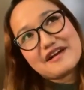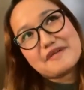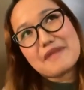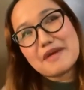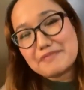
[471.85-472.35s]

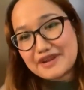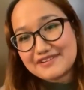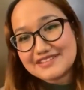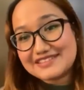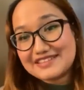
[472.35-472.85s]
my
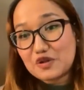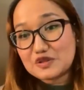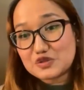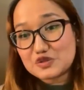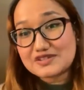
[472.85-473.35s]
parents they
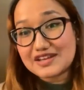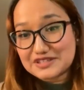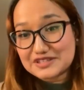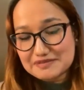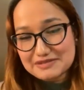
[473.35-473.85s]
also
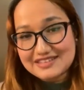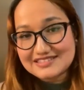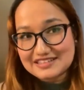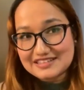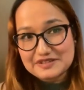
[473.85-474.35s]
suggested me
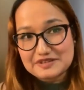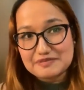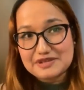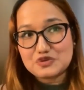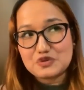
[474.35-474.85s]
suggested me
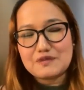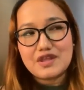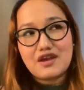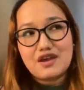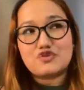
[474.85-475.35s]
to
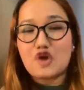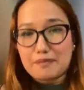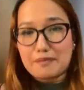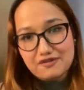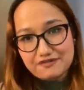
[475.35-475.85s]
drop
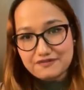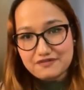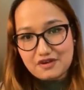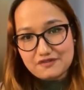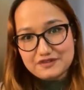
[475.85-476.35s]
off
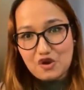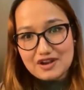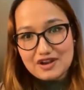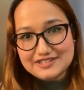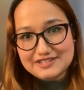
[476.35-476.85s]
of the
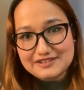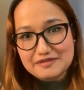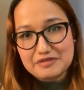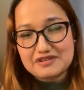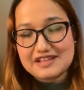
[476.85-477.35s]
college
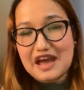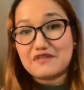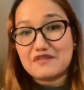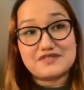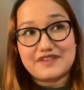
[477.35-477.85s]
because i
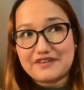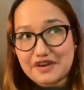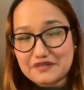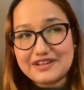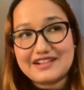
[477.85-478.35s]
was very
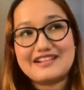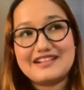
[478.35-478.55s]
unwell